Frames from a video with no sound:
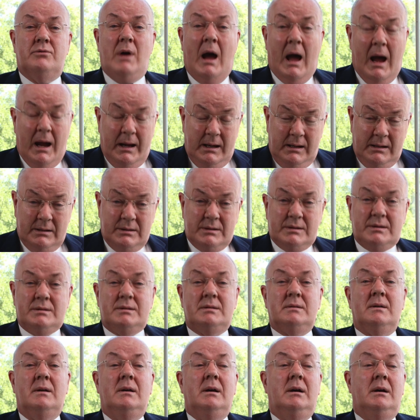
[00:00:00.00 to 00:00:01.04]

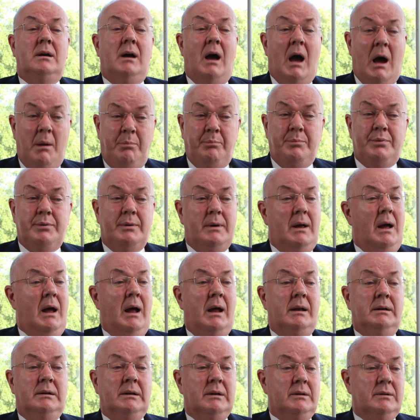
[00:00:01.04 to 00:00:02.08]
rise up
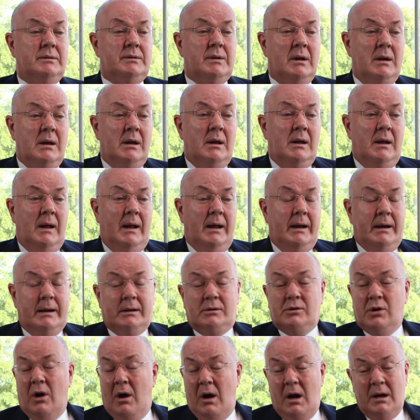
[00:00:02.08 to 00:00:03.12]
and
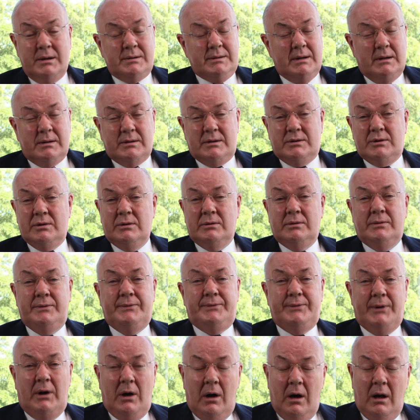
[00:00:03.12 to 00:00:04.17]
cause us to
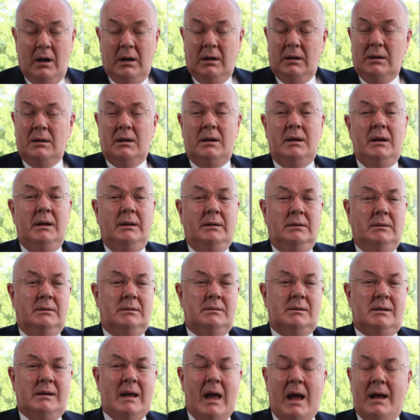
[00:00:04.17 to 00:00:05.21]
fall in
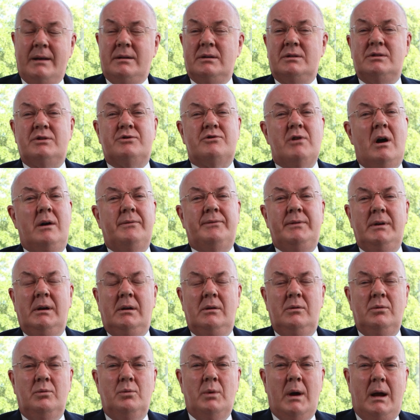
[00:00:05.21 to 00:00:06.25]
catastrophic
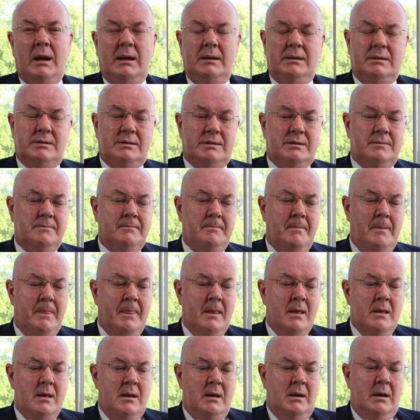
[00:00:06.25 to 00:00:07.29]
ways.
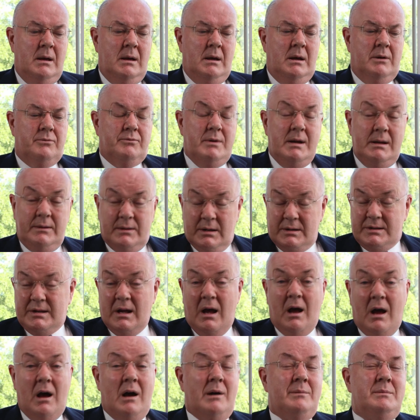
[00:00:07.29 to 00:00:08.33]
Read the
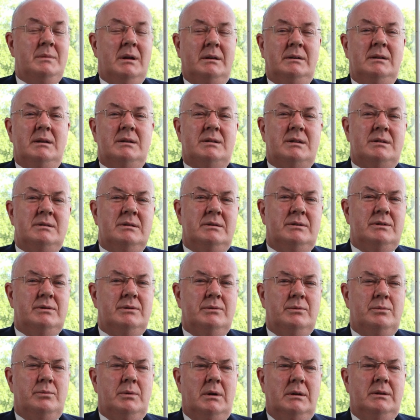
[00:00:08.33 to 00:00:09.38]
psalm and listen
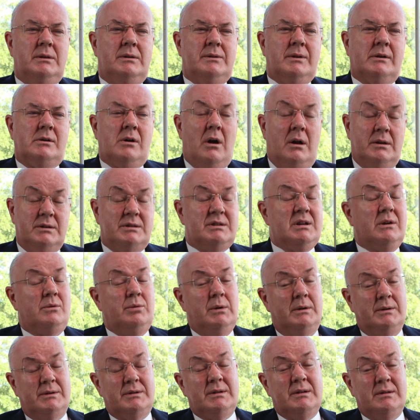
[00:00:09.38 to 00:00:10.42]
to what the
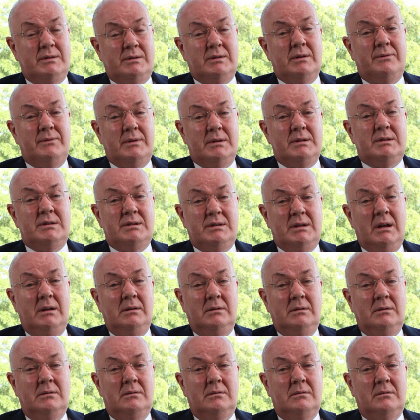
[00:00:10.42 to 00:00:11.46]
consequences of this
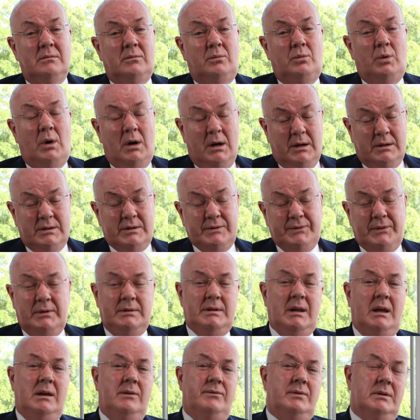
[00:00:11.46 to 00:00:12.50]
sin was for
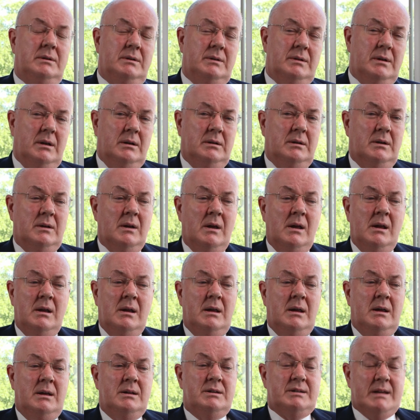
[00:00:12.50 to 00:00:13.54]
David. And
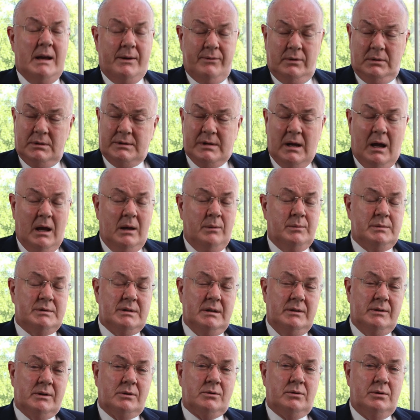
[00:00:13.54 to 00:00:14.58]
several times
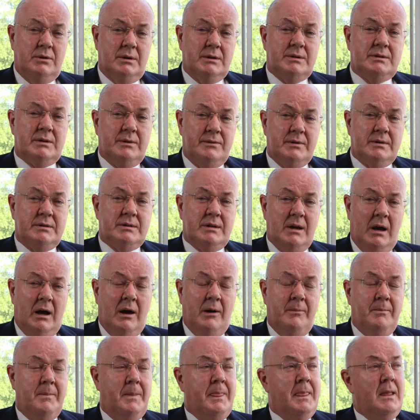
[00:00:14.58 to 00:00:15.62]
in the course of the
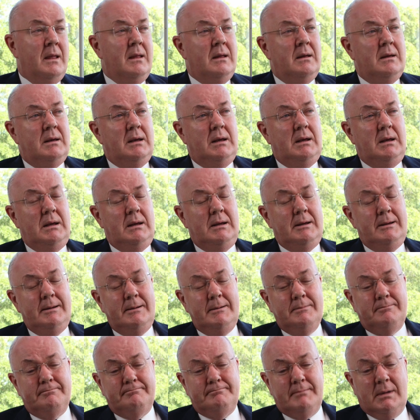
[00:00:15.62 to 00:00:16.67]
psalm,
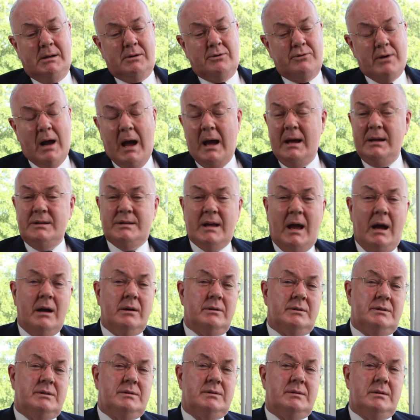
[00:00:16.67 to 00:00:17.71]
he cries
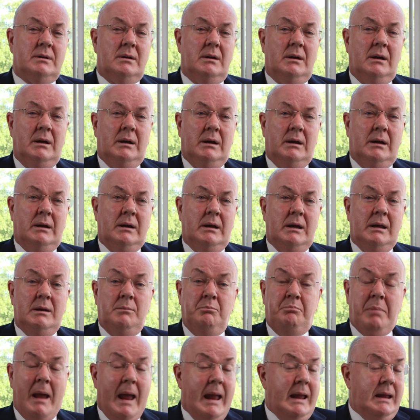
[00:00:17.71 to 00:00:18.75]
out in
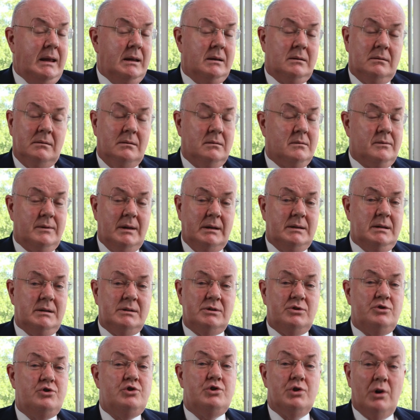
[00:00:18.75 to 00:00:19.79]
pain that his
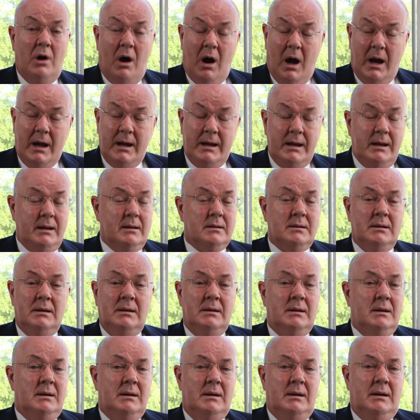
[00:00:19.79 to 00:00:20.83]
joy
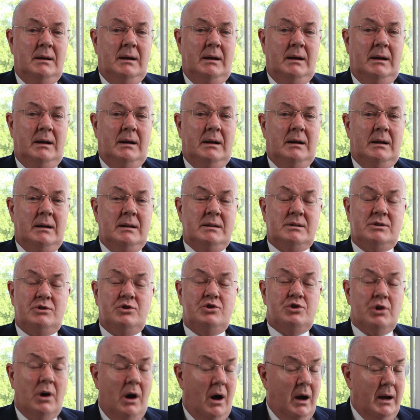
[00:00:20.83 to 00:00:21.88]

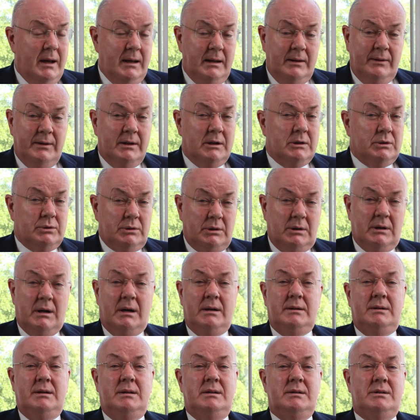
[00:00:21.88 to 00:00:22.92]
in the Lord,
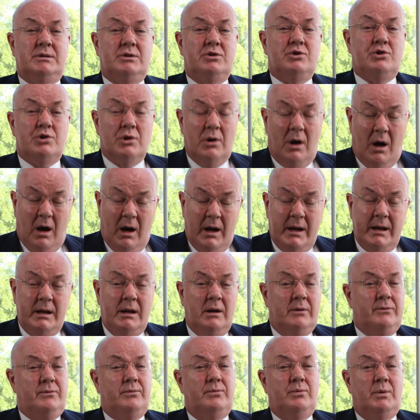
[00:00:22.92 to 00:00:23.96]
his joy
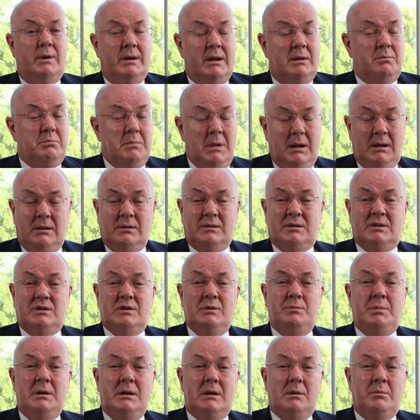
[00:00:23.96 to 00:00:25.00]
of what it means to
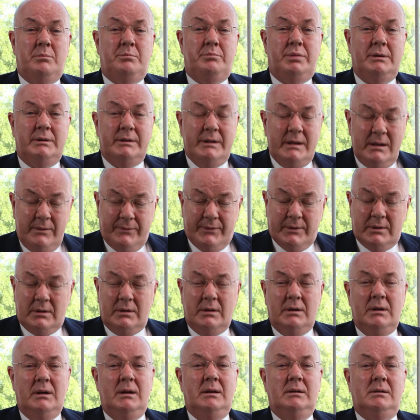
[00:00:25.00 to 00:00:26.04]
be a
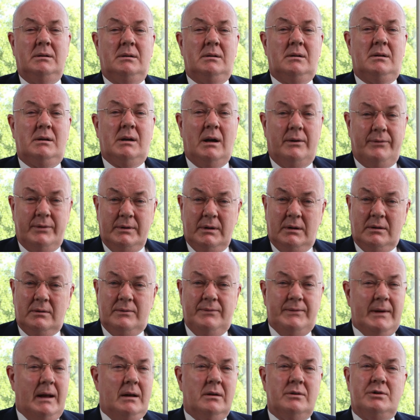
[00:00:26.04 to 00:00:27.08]
believer in
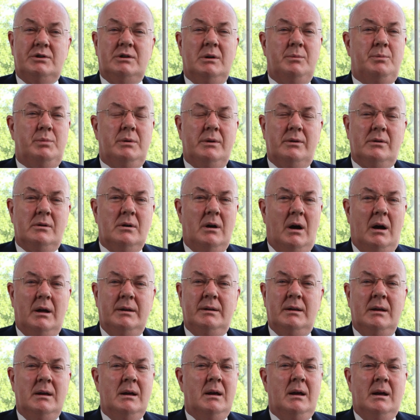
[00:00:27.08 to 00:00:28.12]
covenant fellowship with
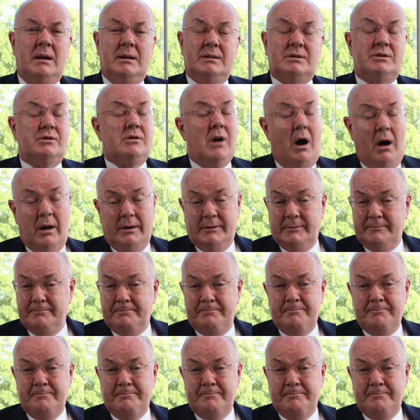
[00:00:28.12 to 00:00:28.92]
God, has gone.